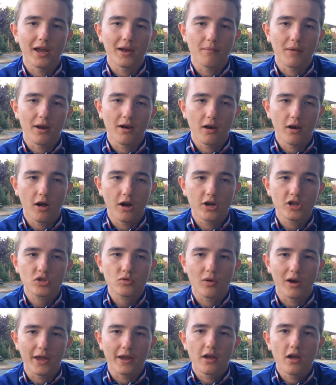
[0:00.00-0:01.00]
Like my
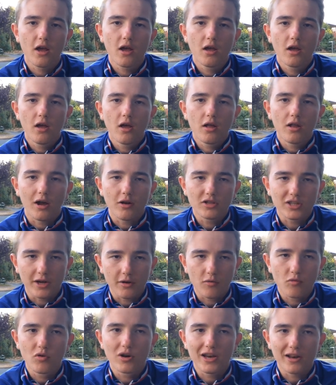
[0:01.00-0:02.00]
lungs were like, I was
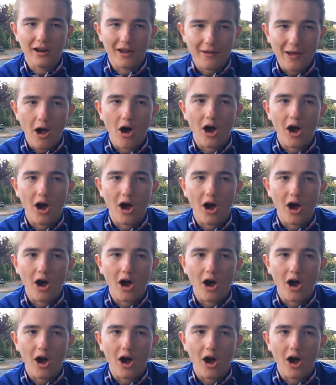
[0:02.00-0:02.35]
like really like